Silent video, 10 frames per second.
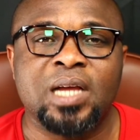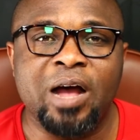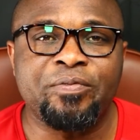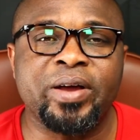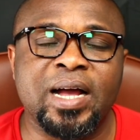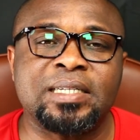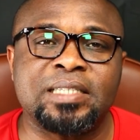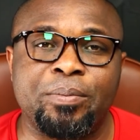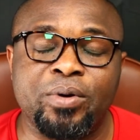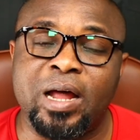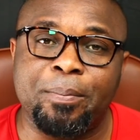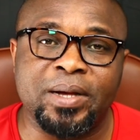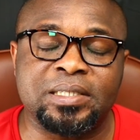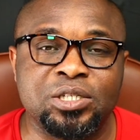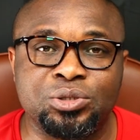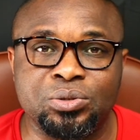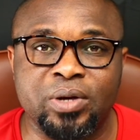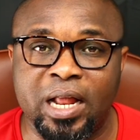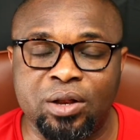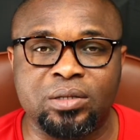Africans abroad are passing through
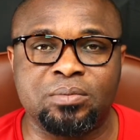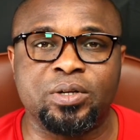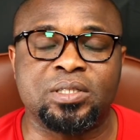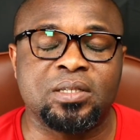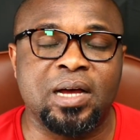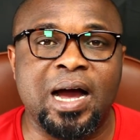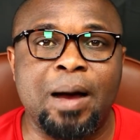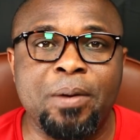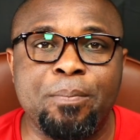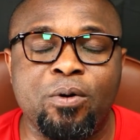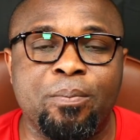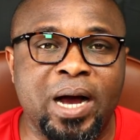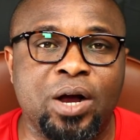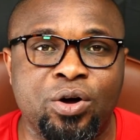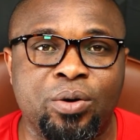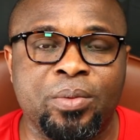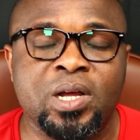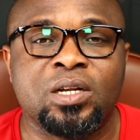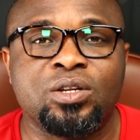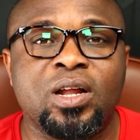a lot, but our people back home
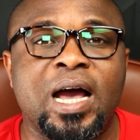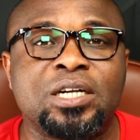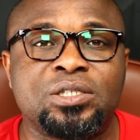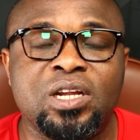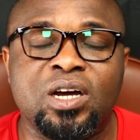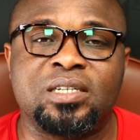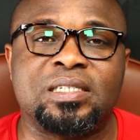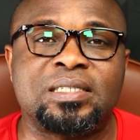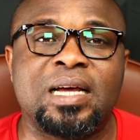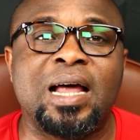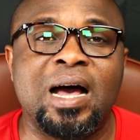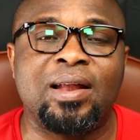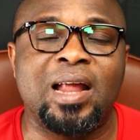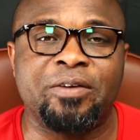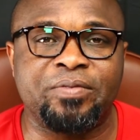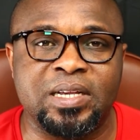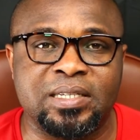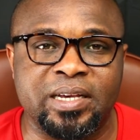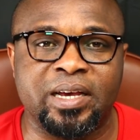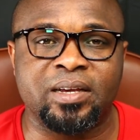don't actually understand how life
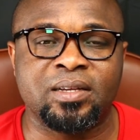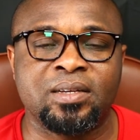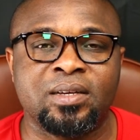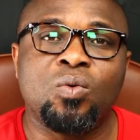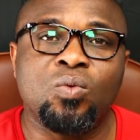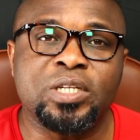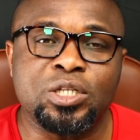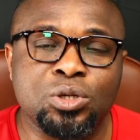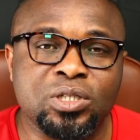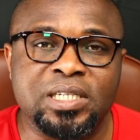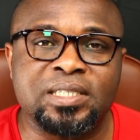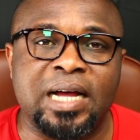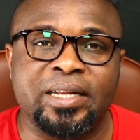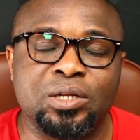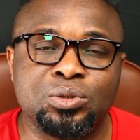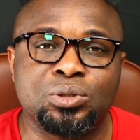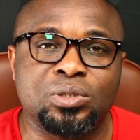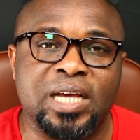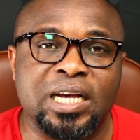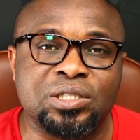is here. The two things that they do
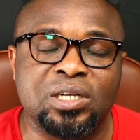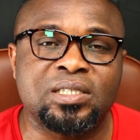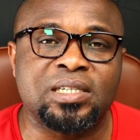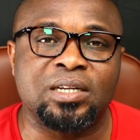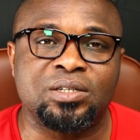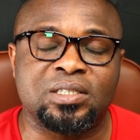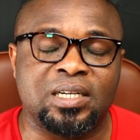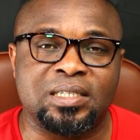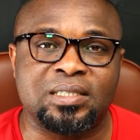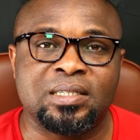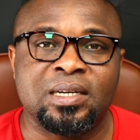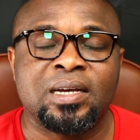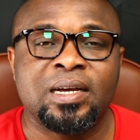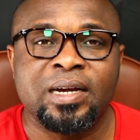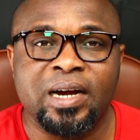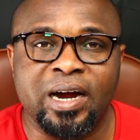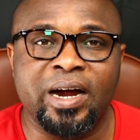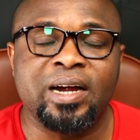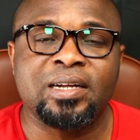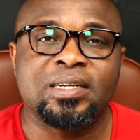to their sons and daughters
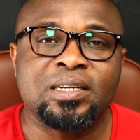are